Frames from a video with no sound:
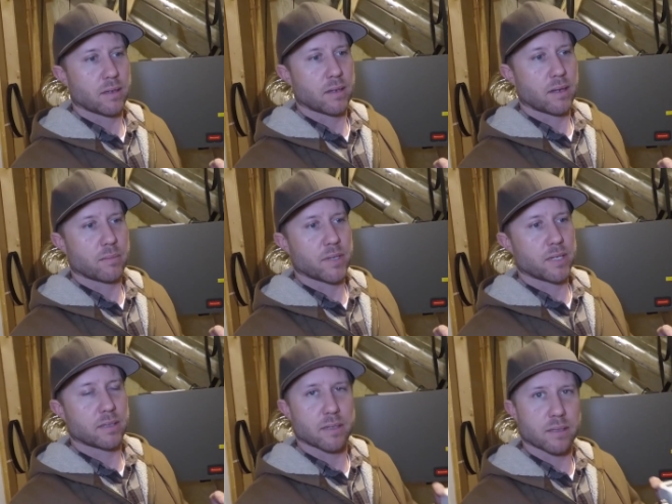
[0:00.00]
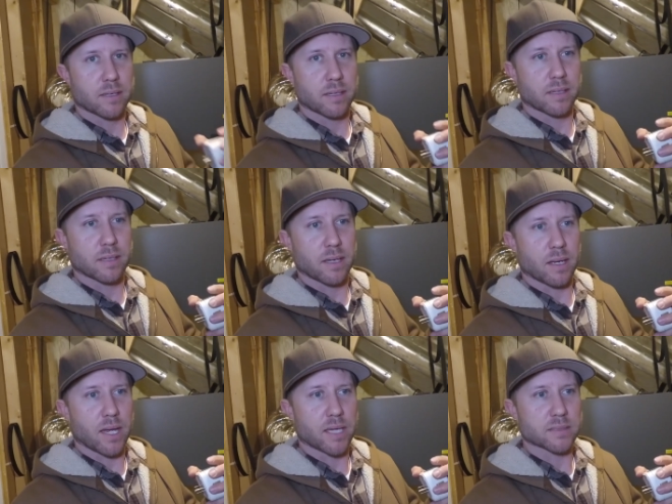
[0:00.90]
I mean,
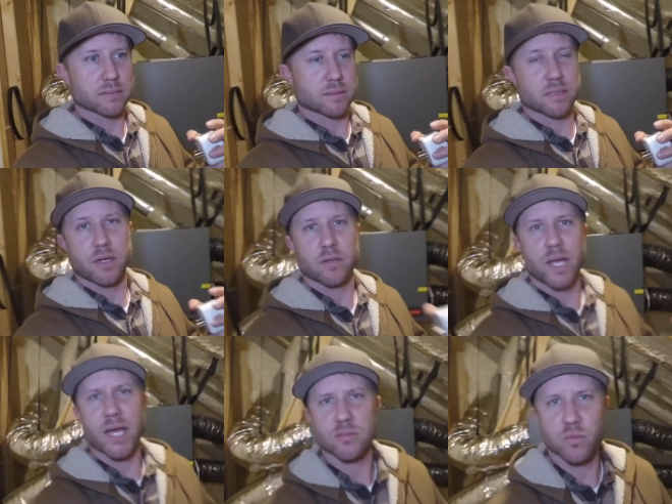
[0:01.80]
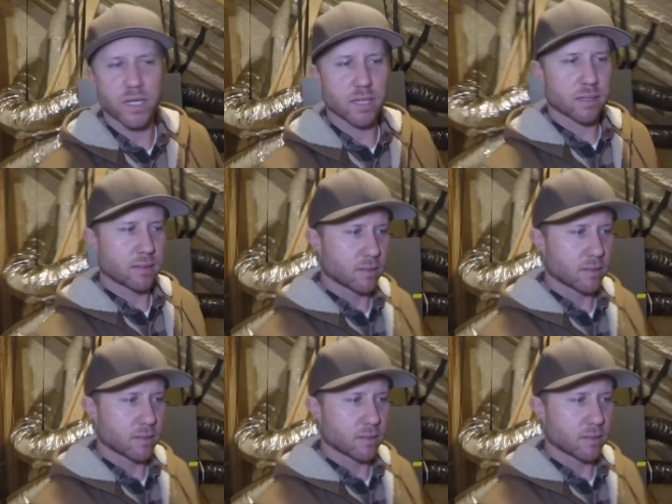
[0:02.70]
as you know, the last week